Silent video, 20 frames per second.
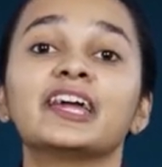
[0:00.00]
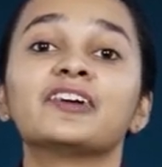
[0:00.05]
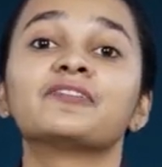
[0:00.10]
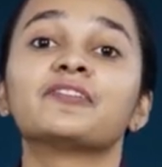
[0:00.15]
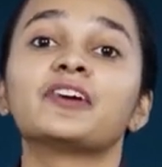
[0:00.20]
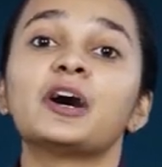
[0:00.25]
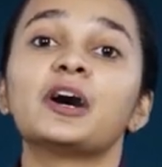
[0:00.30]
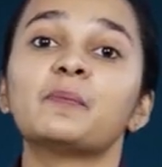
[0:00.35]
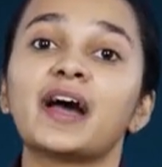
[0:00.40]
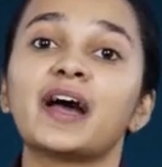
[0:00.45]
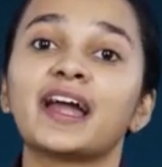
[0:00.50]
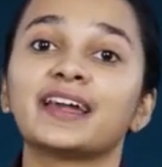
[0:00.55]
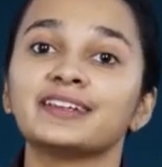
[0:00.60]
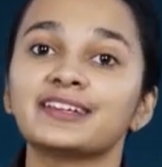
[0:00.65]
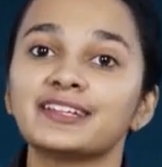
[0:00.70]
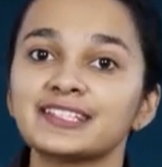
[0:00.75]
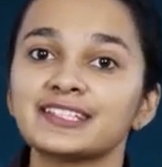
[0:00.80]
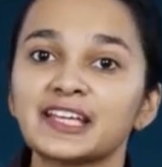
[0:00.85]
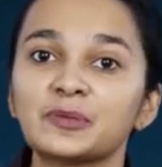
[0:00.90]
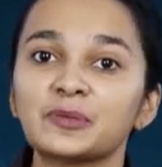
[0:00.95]
if a
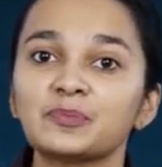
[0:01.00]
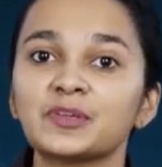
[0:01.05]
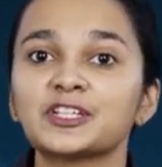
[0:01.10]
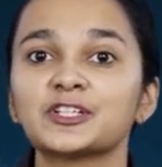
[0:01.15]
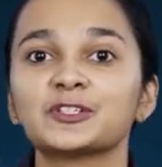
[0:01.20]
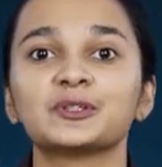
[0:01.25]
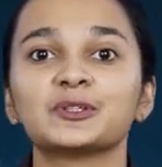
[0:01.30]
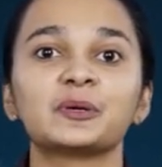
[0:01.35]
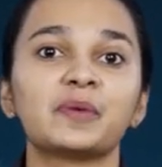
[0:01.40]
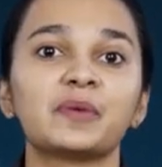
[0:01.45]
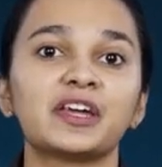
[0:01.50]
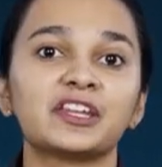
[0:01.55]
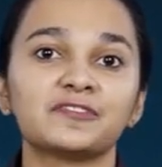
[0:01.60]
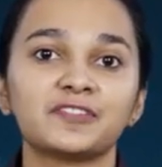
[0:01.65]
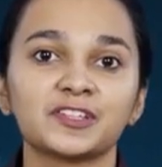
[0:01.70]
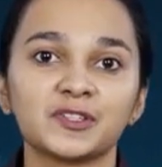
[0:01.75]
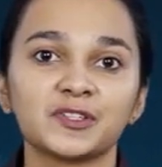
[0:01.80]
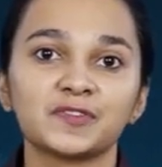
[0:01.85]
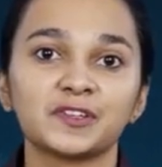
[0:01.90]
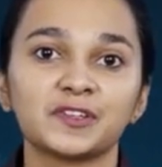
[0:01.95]
minor is admitted to the
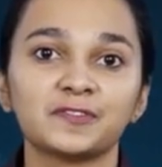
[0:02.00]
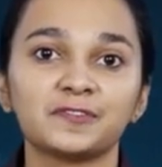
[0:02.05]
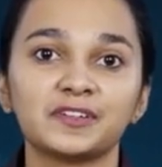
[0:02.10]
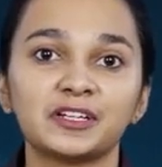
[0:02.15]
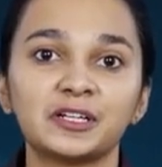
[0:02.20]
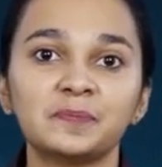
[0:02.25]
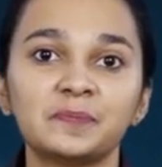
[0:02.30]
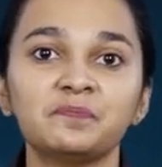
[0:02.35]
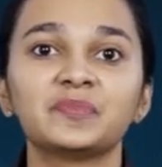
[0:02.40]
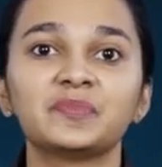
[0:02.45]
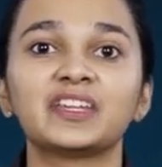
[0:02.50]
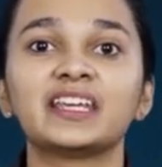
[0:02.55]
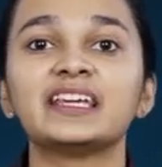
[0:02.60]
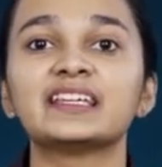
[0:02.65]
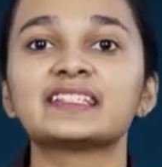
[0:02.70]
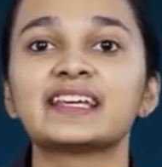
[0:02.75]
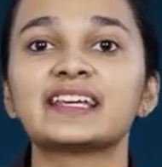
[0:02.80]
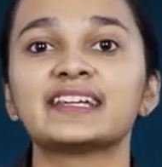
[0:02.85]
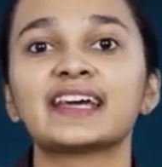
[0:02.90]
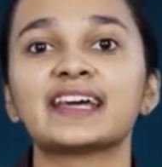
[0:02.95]
benefits of the firm,
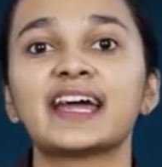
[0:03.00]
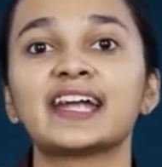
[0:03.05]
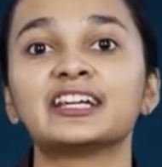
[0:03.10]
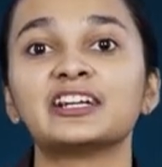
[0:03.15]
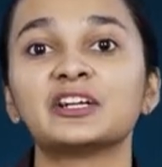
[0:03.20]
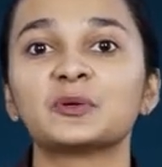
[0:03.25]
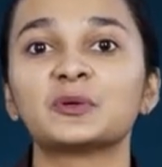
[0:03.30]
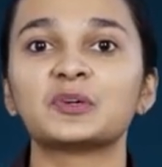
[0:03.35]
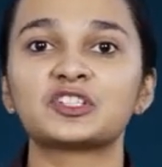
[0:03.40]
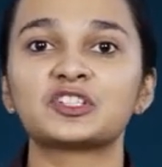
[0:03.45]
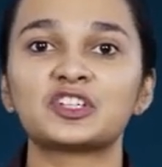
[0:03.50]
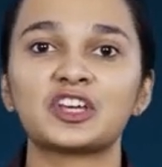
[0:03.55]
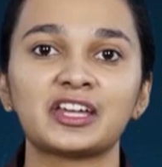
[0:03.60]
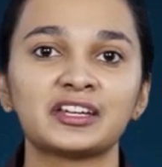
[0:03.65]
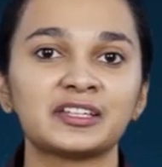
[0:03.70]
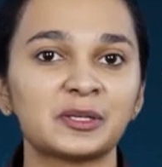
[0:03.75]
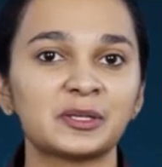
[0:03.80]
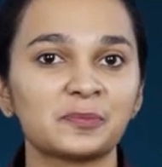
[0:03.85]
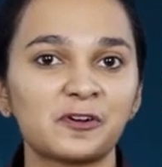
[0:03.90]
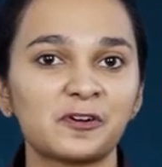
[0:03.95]
he is entitled to a share
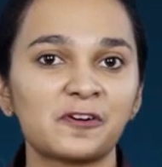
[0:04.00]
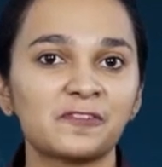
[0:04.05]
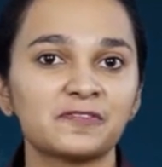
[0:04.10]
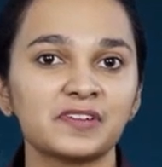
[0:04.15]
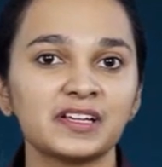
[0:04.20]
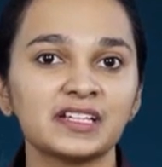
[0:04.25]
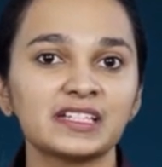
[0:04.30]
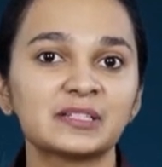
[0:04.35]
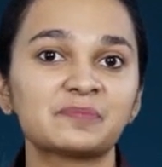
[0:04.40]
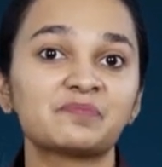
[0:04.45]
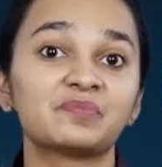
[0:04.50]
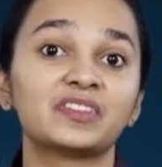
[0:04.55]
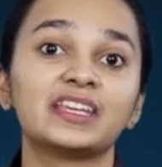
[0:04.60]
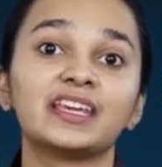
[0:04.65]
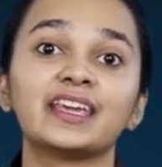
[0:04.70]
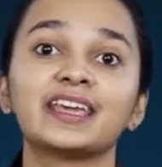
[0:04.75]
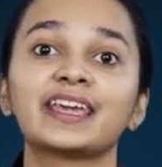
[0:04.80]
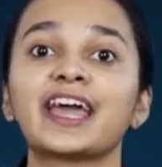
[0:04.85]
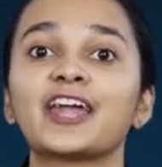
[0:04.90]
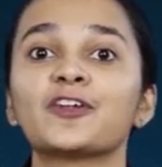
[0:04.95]
in the profit.
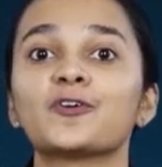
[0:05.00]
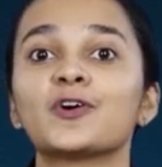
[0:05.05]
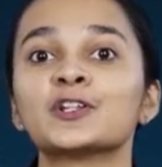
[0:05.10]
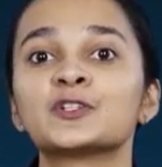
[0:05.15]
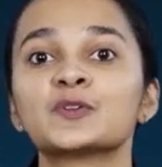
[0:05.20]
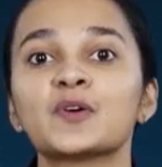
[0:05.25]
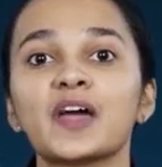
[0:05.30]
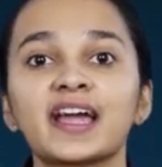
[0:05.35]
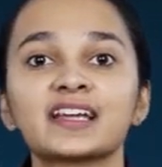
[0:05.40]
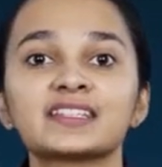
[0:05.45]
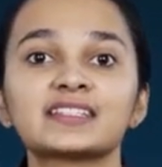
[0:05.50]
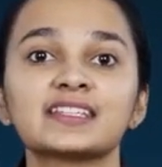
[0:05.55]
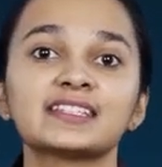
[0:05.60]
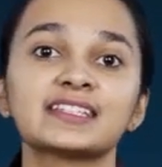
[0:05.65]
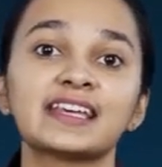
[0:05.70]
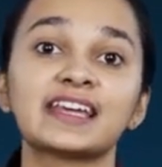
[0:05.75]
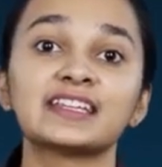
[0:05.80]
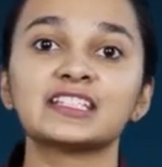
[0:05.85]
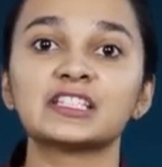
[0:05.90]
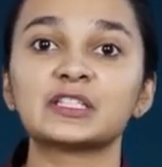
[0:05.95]
He can also
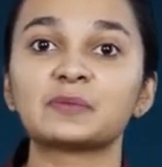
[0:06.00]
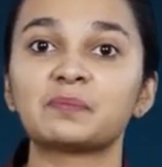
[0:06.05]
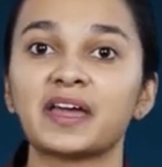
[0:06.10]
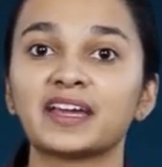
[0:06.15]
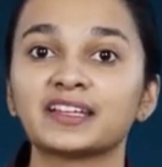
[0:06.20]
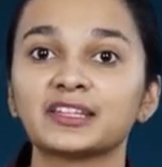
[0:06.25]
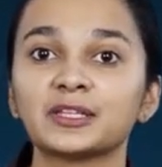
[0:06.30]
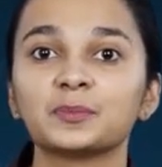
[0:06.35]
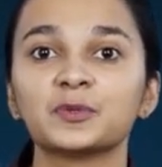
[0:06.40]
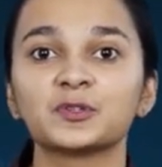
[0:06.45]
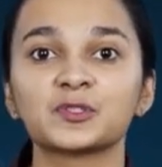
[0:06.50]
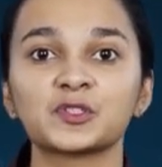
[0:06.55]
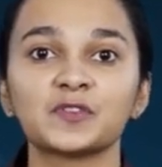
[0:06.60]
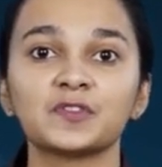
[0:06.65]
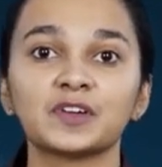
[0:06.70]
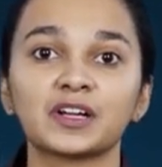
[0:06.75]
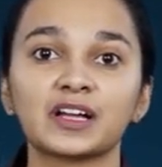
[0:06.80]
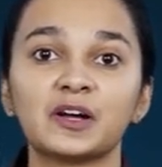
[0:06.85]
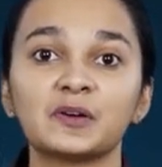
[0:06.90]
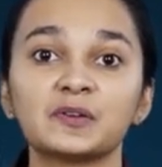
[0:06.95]
access and inspect the books
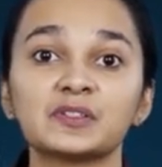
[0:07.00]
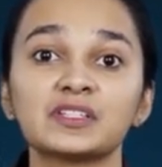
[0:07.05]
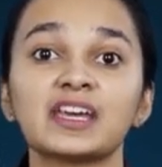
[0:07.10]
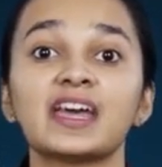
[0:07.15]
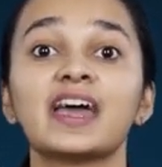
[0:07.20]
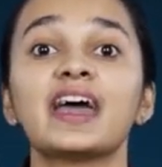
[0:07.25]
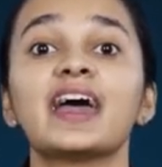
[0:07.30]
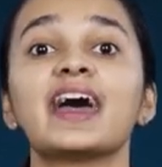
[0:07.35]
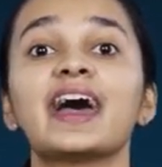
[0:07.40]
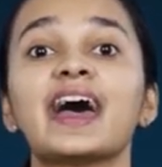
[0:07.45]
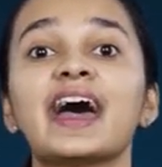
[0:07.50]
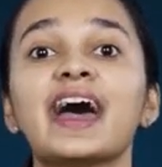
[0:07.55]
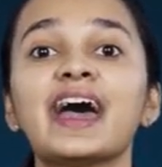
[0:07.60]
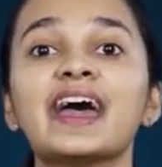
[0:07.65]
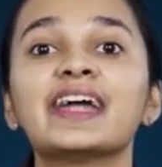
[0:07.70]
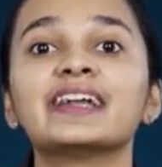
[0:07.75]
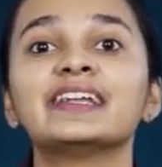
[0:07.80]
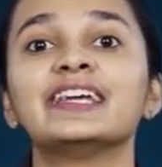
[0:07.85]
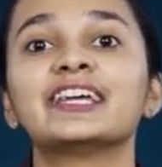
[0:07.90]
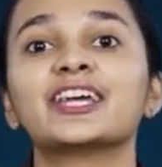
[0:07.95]
of account
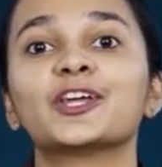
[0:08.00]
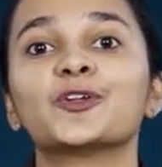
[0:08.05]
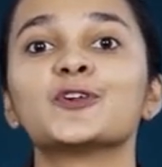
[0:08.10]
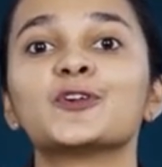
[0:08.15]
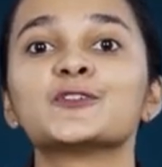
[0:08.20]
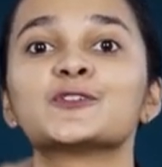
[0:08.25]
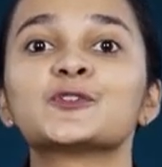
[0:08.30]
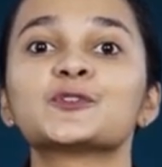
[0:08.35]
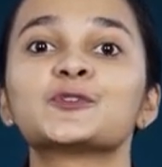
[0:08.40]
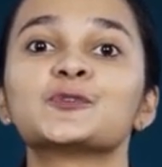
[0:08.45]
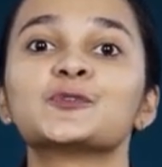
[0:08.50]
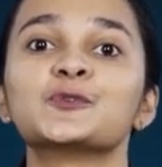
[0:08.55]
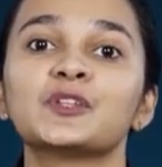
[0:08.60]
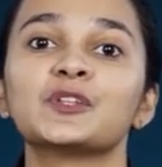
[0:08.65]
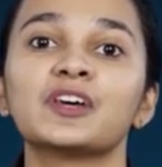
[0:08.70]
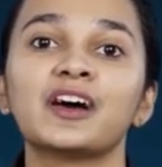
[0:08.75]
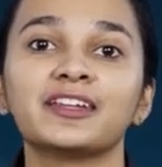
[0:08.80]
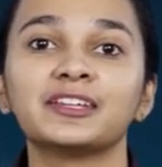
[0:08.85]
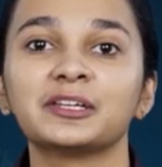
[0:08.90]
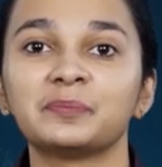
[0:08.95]
and he can also sue
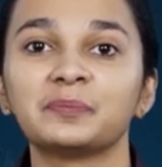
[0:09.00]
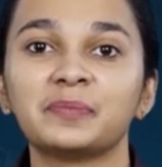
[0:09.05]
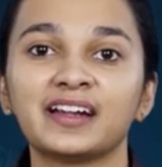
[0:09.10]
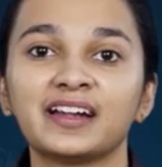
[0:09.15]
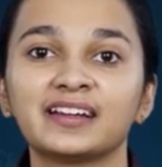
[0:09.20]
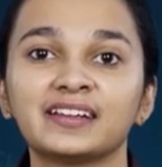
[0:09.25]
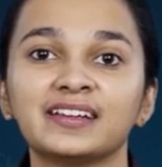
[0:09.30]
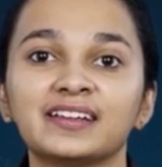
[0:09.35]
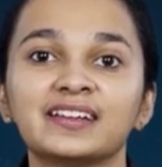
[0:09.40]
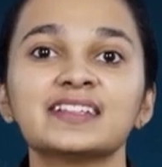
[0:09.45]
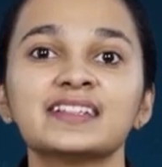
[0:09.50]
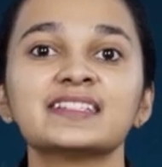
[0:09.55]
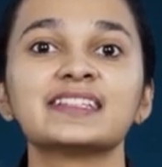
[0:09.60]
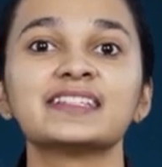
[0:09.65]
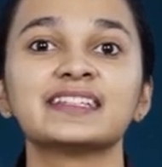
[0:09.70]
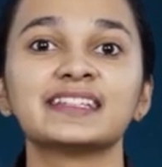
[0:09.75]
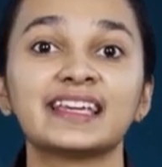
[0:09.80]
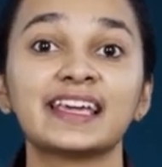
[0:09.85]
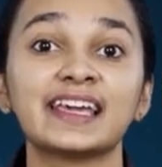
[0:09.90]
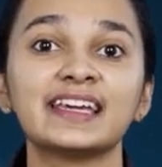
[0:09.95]
the other partners
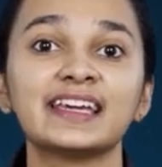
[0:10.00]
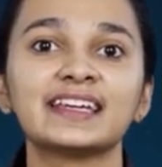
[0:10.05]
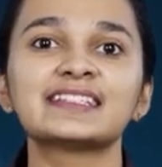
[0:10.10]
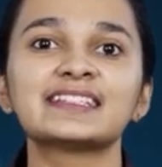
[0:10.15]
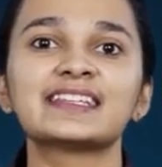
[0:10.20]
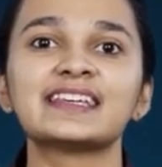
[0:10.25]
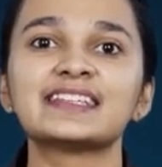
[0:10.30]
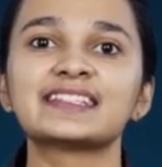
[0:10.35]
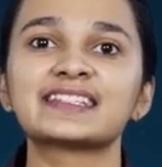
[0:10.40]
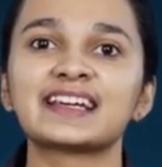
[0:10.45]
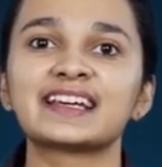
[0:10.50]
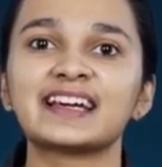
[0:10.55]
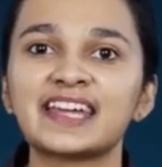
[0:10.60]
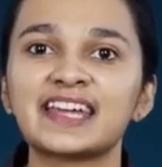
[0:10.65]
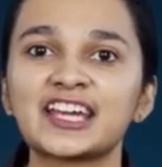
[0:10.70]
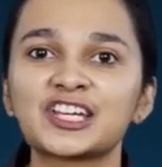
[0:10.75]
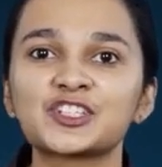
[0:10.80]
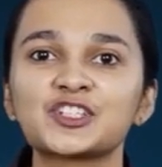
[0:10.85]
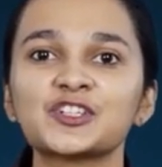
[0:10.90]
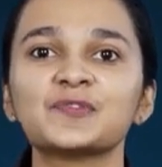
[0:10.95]
in case his
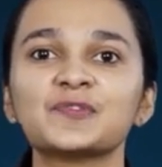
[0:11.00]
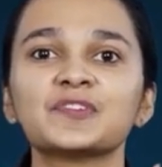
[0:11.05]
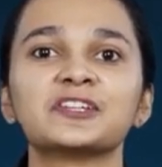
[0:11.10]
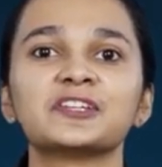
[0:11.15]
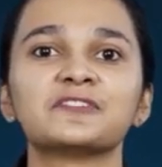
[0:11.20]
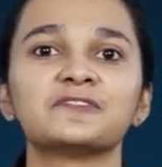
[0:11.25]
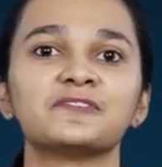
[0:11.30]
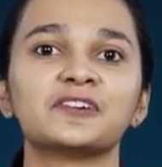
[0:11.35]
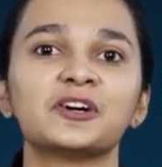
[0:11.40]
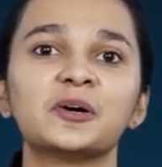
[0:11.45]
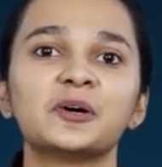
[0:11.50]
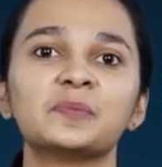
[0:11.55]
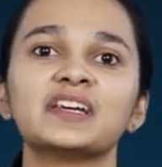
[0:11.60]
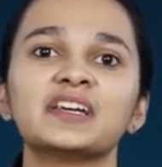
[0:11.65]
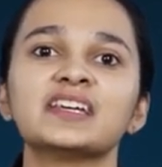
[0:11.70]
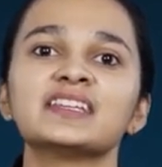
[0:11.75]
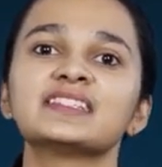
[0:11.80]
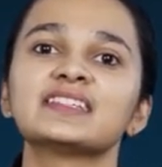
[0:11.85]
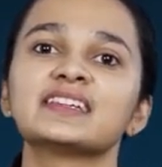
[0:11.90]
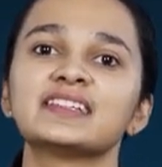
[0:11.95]
connection with the firm
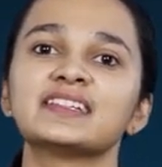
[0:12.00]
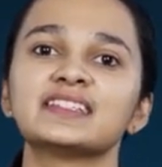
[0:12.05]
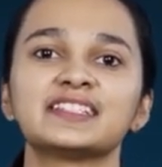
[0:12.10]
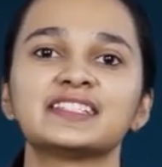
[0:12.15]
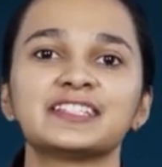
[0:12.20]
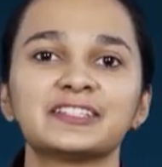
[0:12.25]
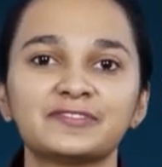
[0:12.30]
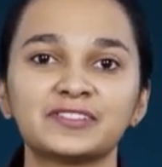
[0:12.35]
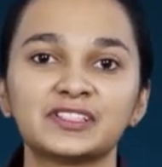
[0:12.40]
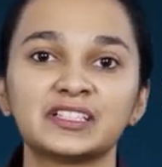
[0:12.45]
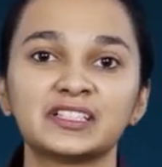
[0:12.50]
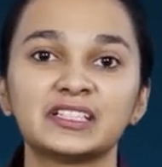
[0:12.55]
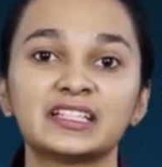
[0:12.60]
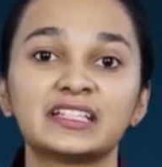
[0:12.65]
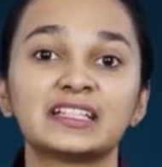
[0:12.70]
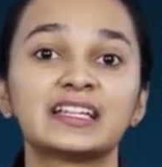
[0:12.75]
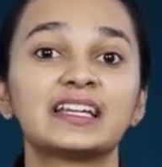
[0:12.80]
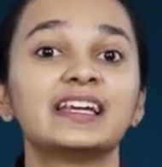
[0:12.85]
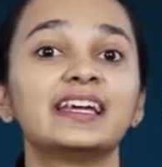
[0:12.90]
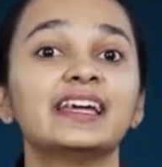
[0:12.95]
is severed.
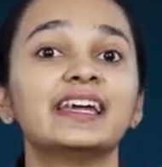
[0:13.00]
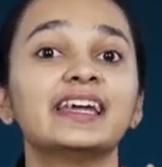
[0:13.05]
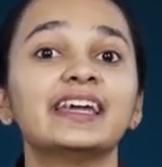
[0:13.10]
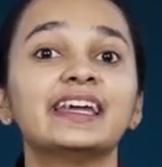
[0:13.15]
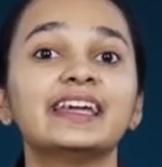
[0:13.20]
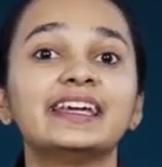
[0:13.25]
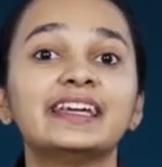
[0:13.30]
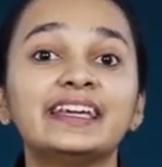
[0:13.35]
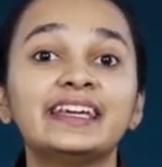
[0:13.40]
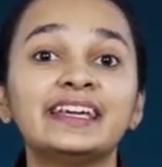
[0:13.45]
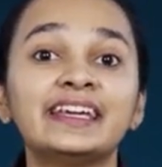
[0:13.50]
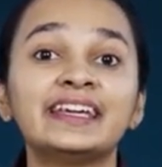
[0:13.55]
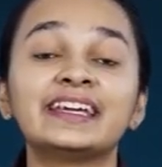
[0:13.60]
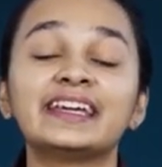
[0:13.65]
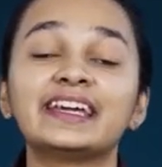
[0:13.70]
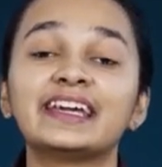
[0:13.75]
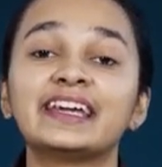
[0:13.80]
He